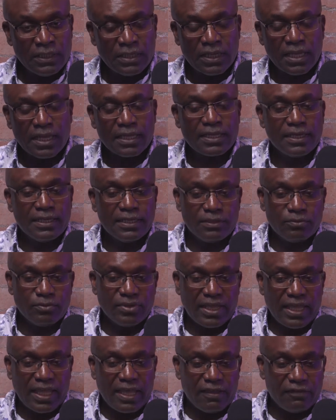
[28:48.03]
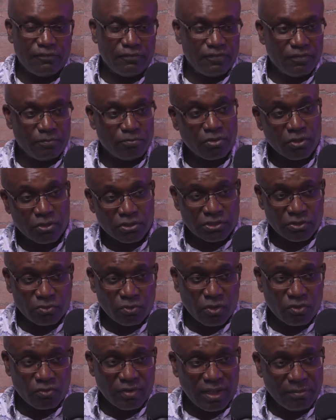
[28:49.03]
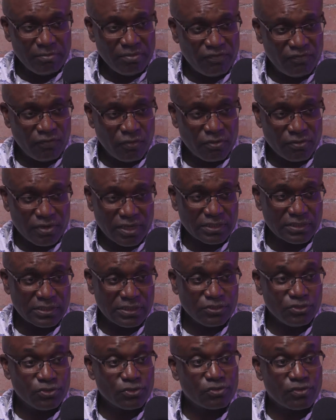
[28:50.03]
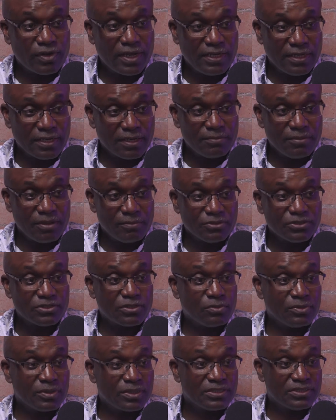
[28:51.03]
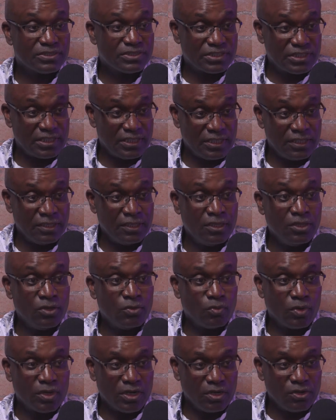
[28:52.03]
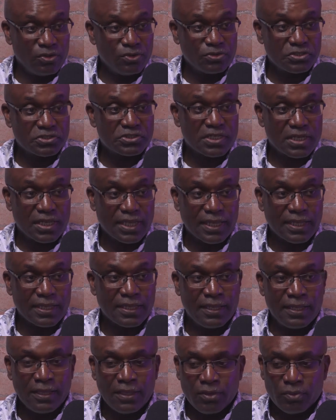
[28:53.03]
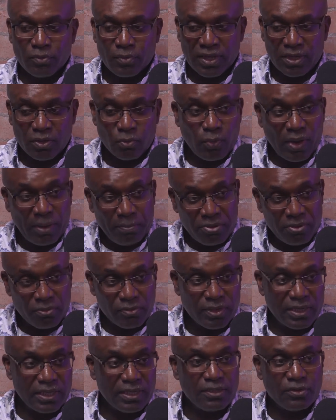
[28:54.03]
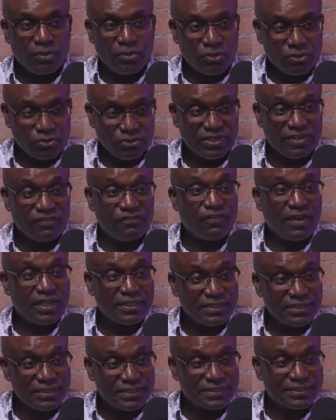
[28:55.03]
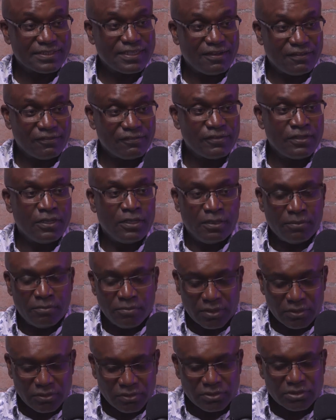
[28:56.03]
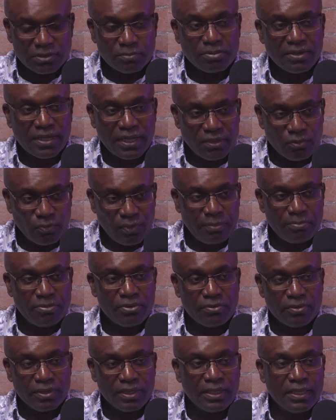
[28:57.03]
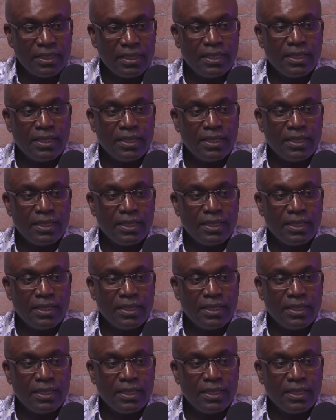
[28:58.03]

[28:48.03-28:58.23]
Luckily, we have a proxy war right before us in Ukraine at the moment, so we can see what it looks like, where the weaponry, you're not doing the fighting yourself, but you supply the weaponry